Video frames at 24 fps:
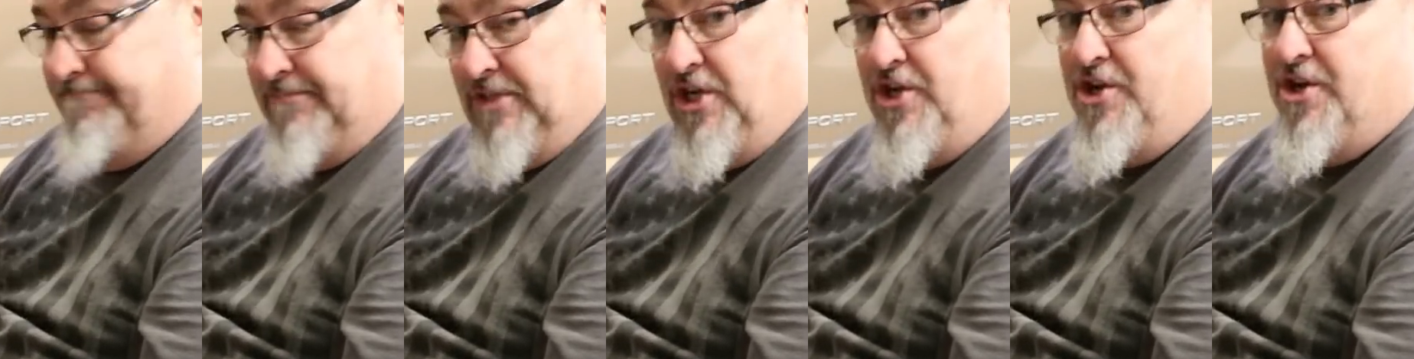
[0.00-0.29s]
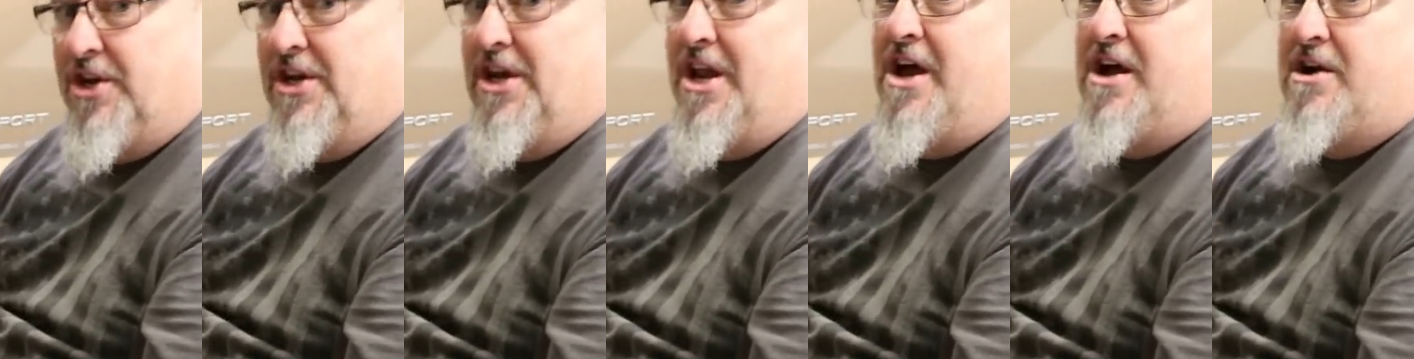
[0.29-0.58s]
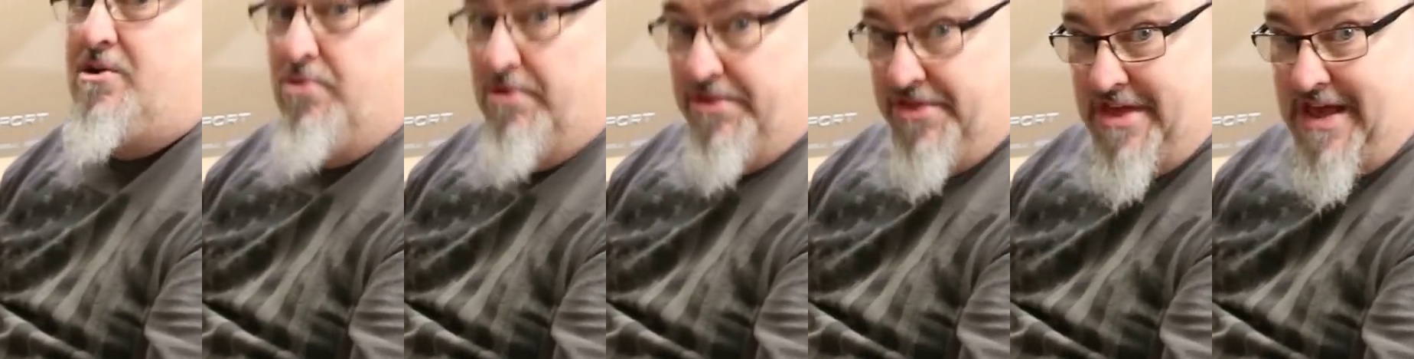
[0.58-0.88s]
Good
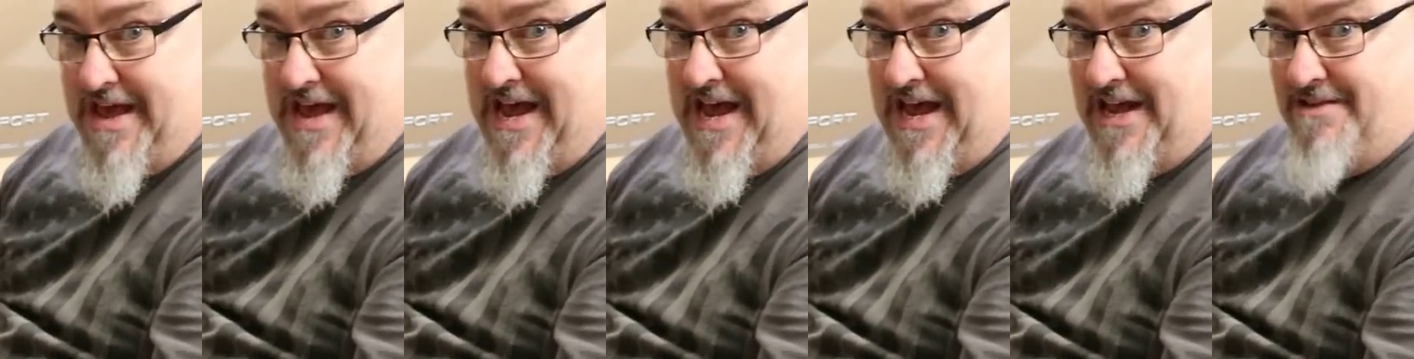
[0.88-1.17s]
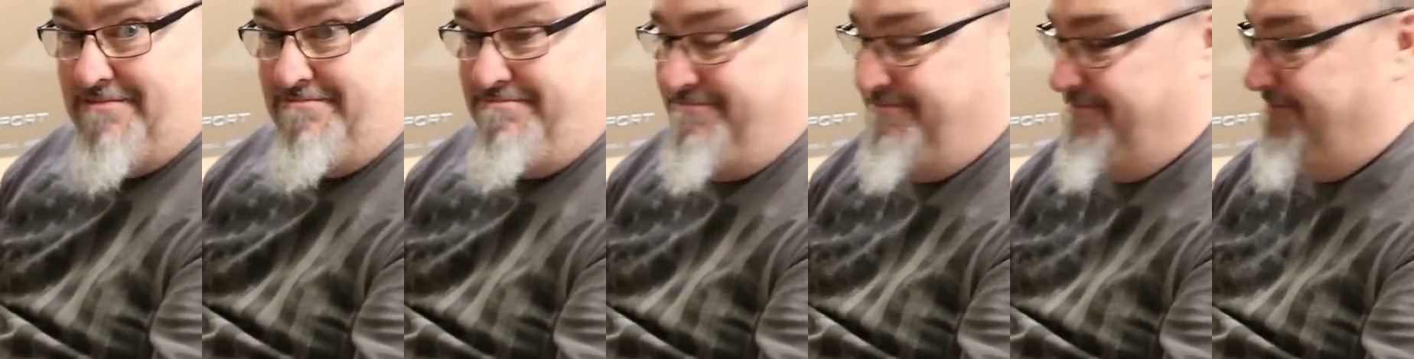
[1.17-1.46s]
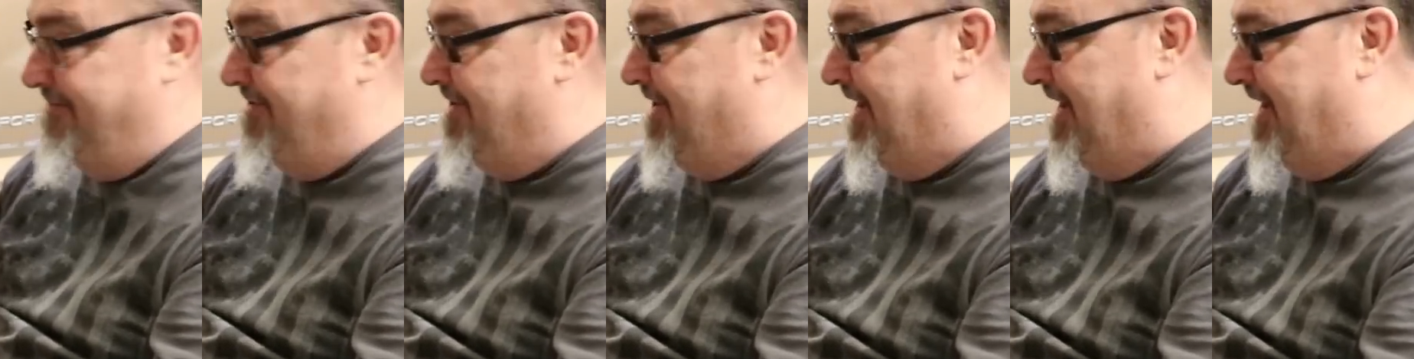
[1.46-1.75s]
luck with that.
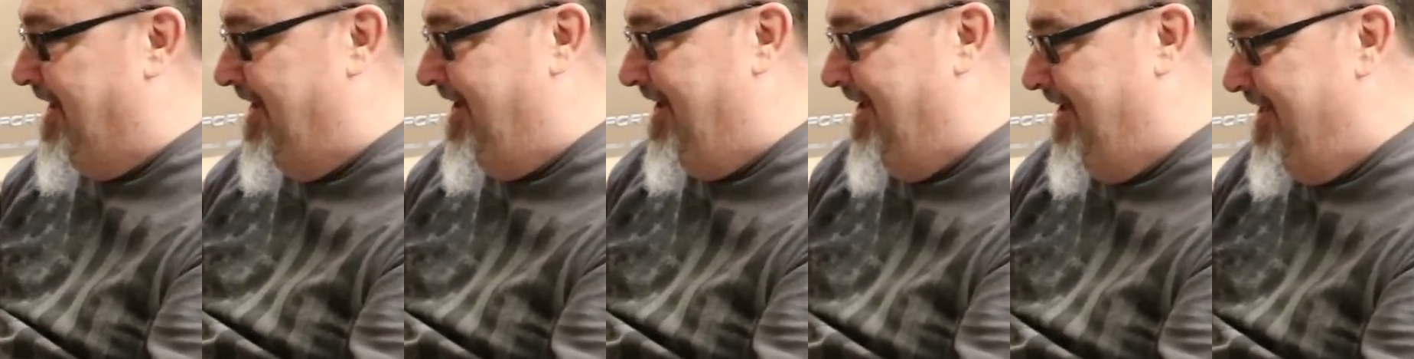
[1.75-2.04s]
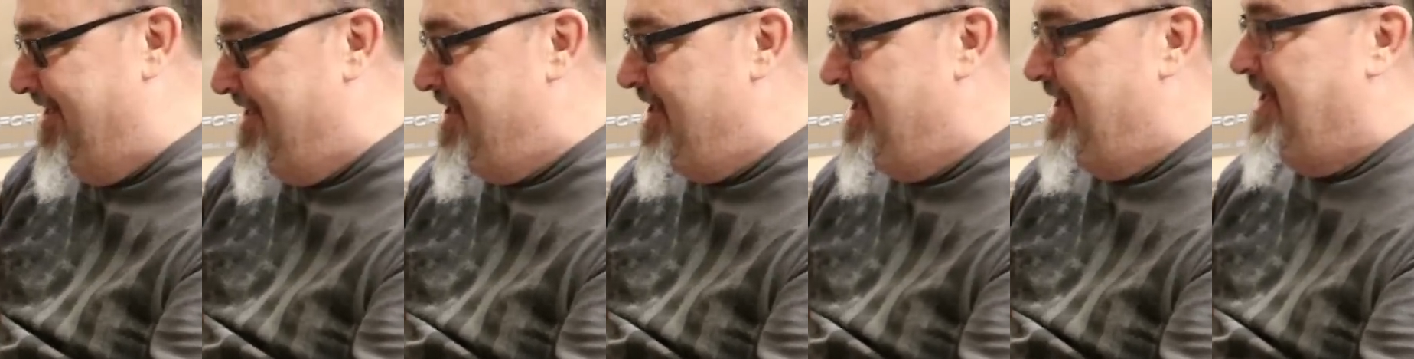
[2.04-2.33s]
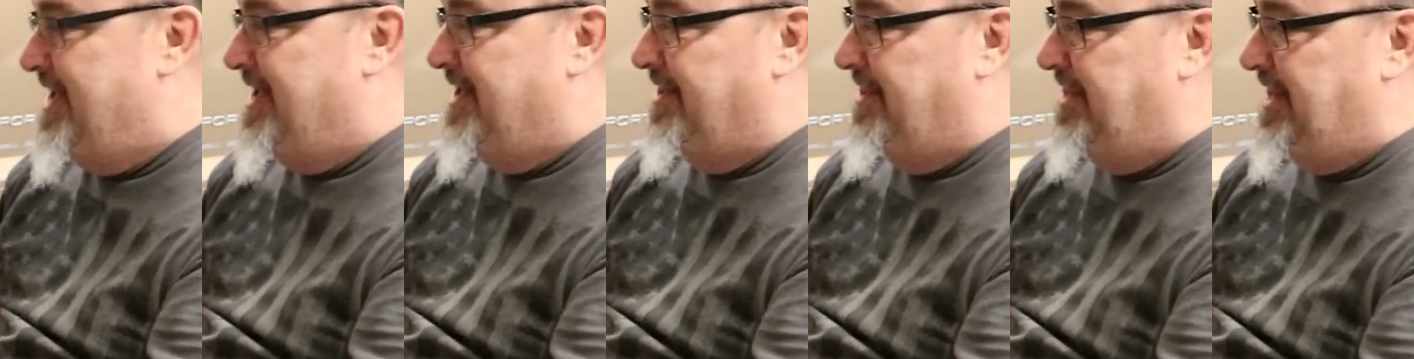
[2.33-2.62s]

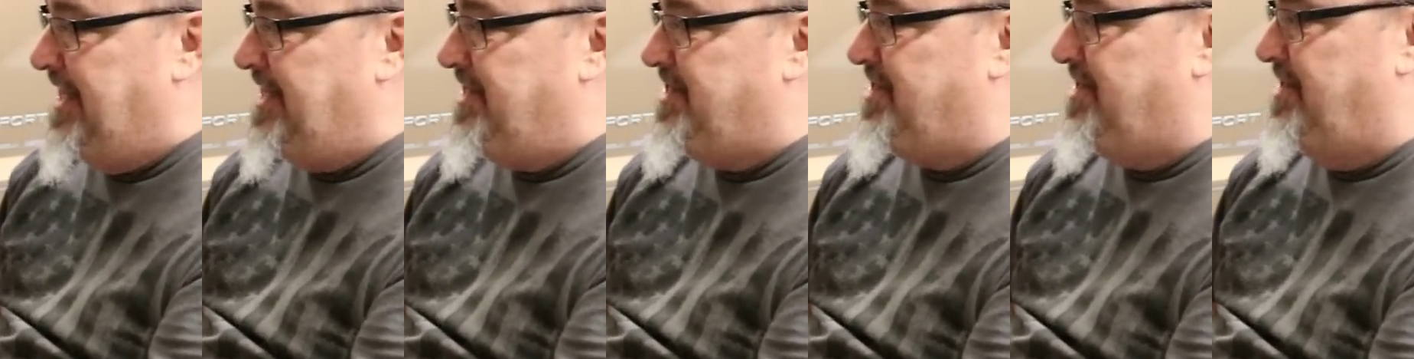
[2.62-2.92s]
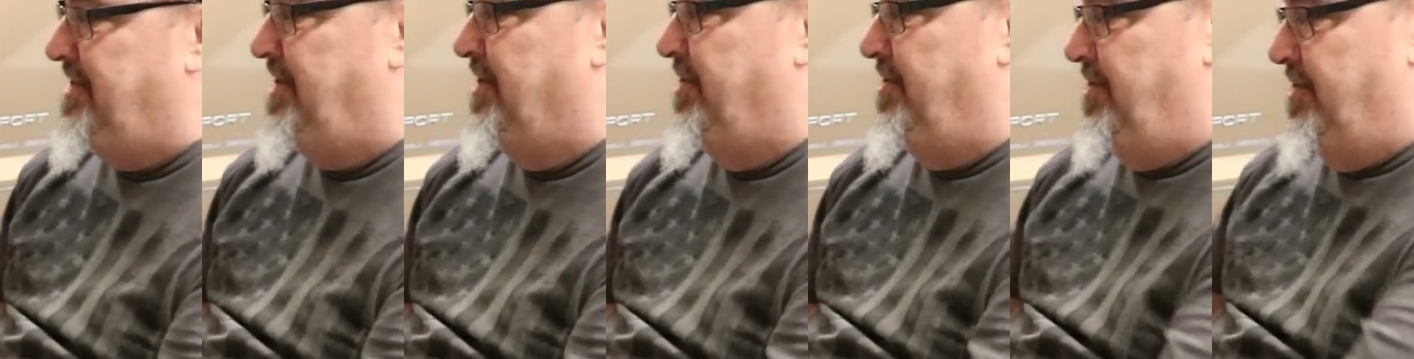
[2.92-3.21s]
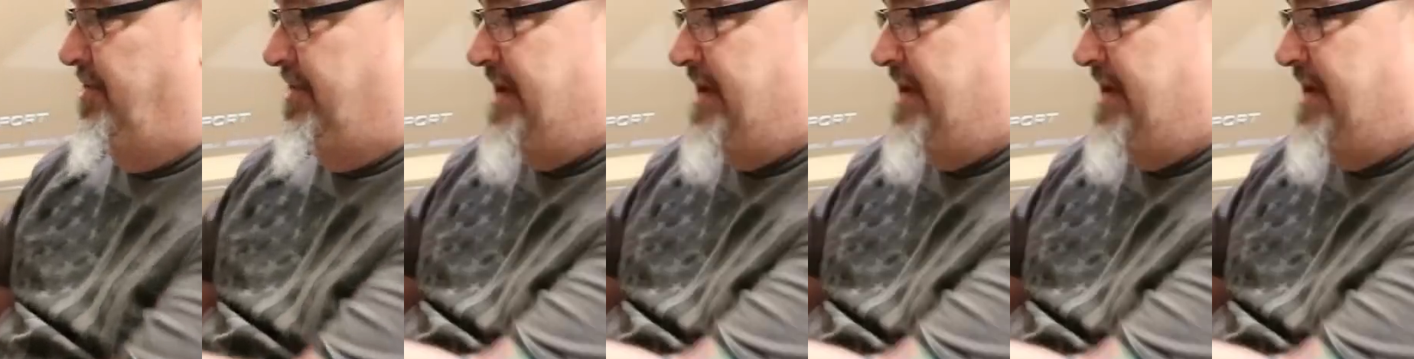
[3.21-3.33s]
You